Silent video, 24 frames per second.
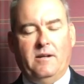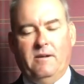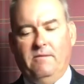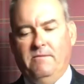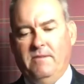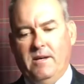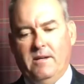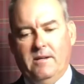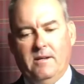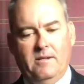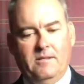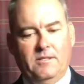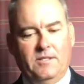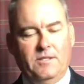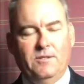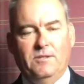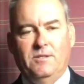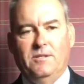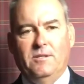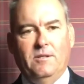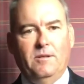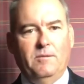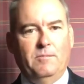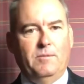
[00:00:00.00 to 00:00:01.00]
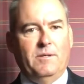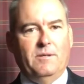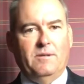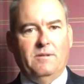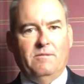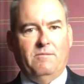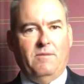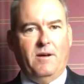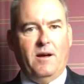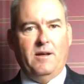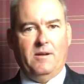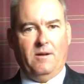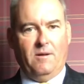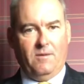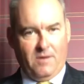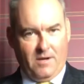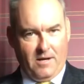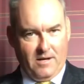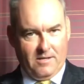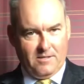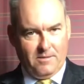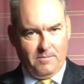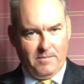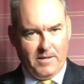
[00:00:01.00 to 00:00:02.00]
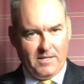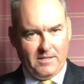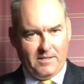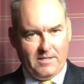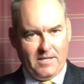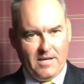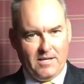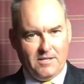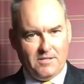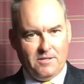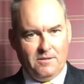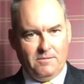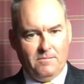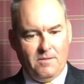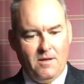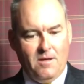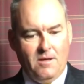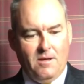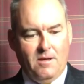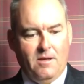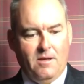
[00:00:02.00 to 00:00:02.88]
I found on YouTube, you can find all kinds of meditation